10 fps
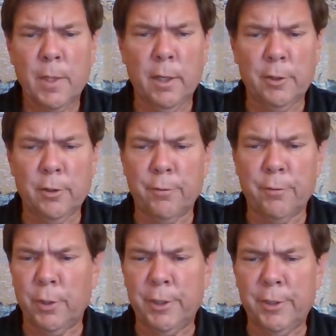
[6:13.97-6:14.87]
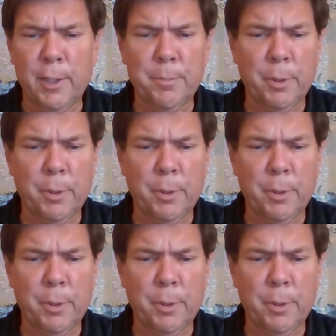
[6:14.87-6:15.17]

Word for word: uh, to fully take